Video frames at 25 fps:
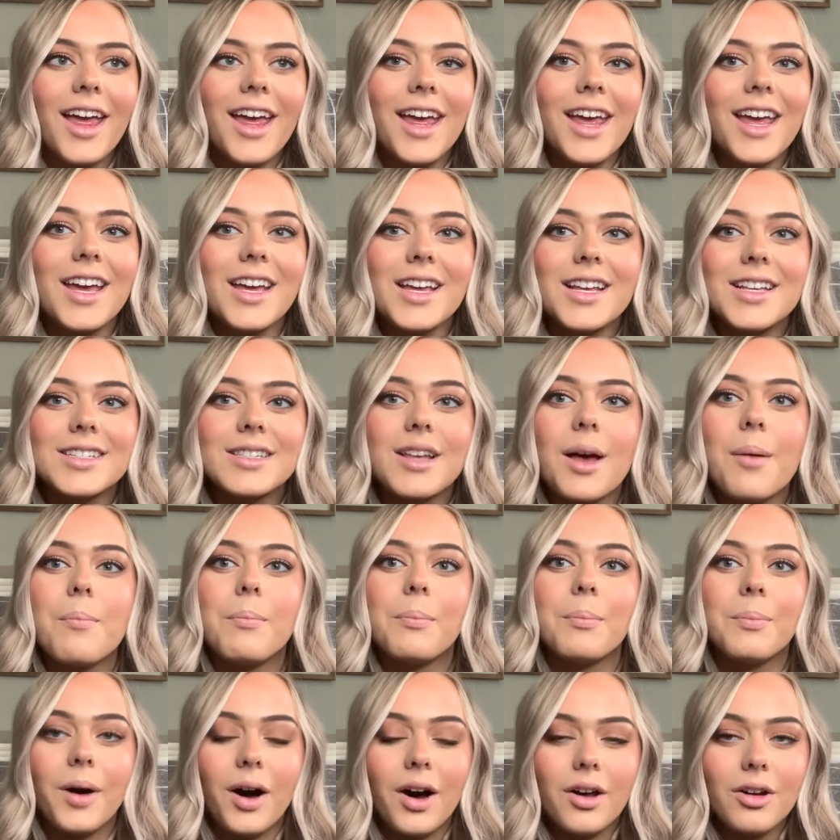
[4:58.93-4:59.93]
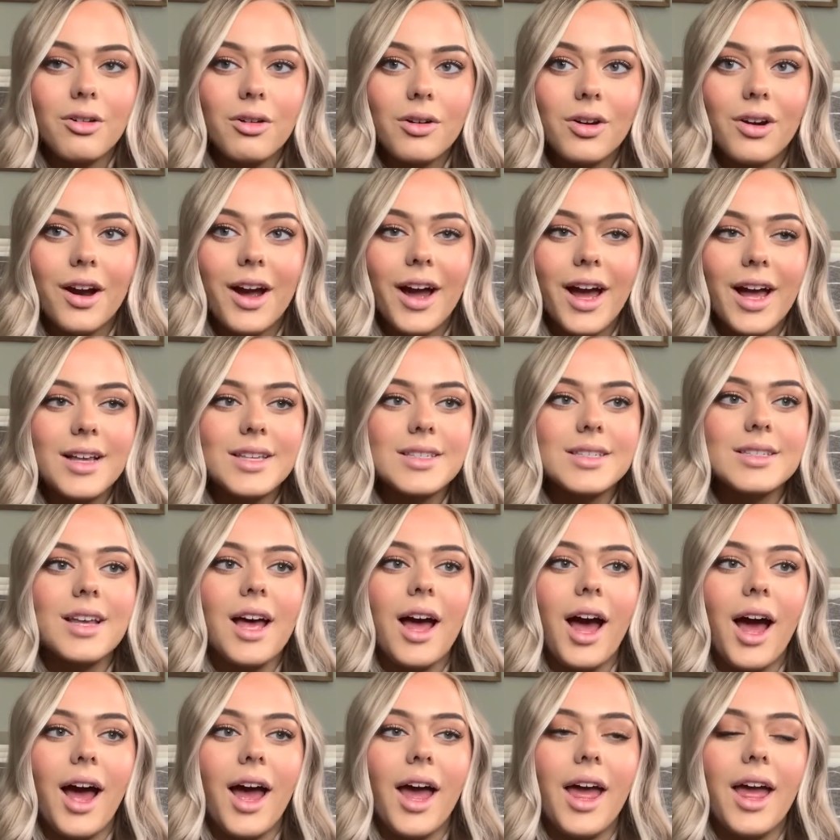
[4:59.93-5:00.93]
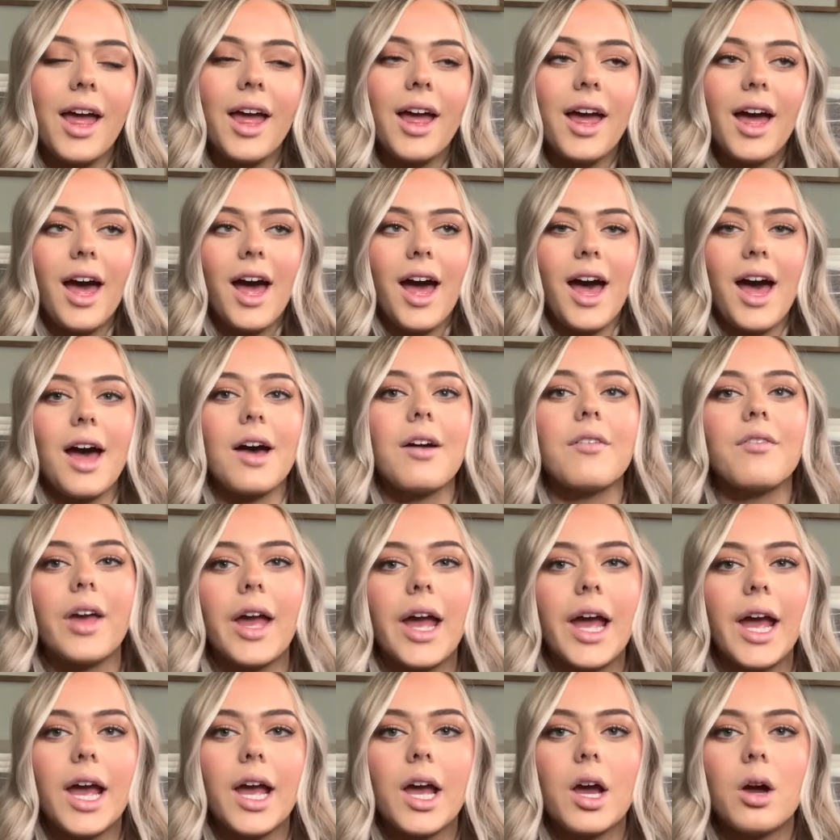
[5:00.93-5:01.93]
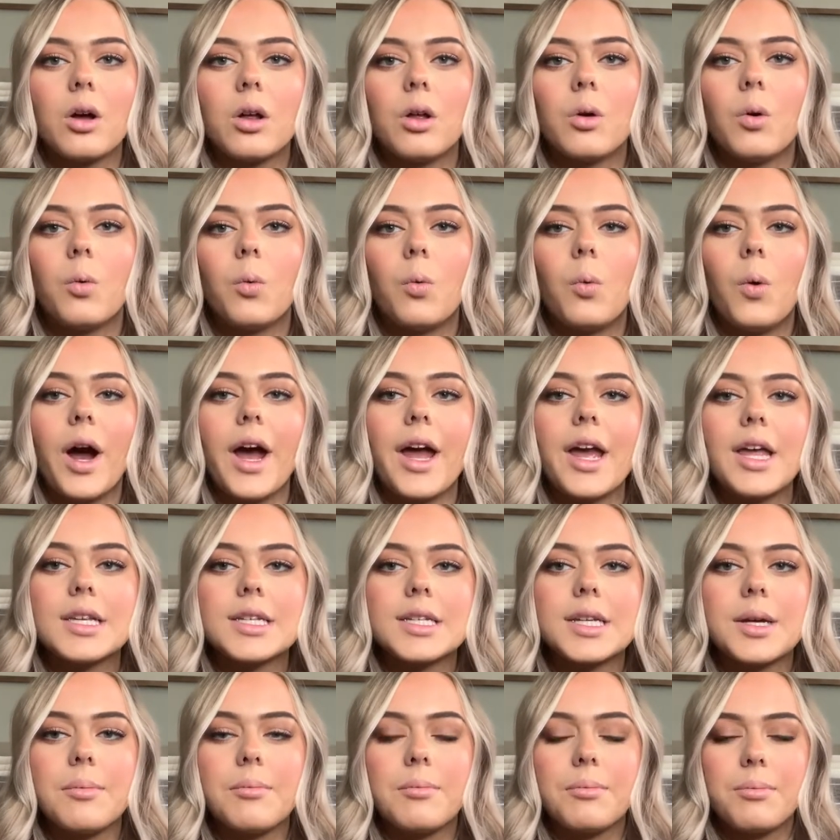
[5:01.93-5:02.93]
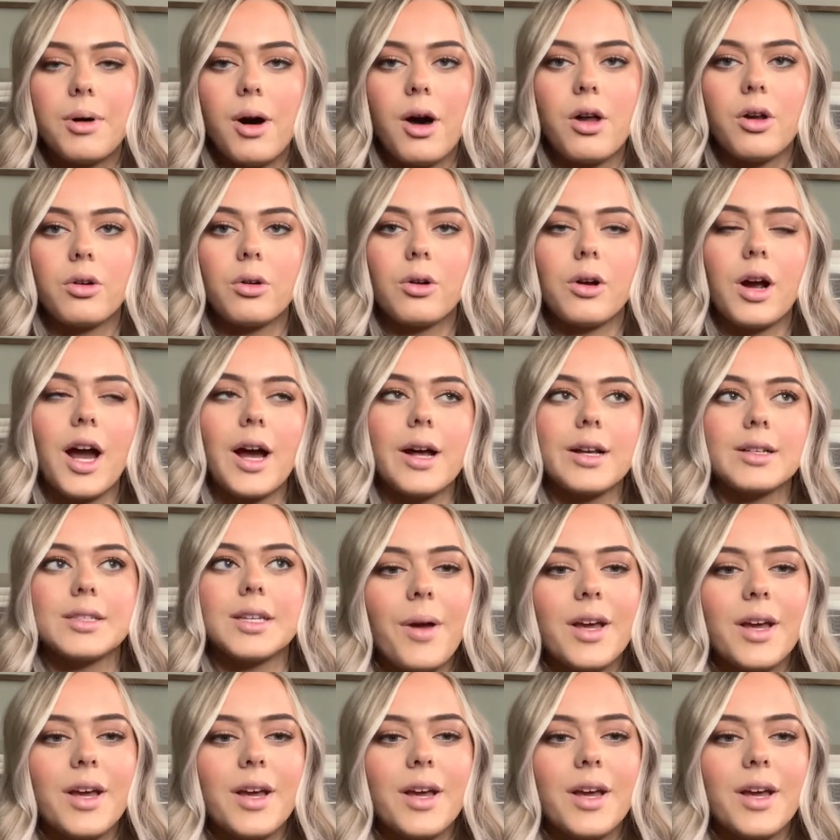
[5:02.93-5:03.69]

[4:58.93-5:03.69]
is bottle grass. I have a white bottle grass.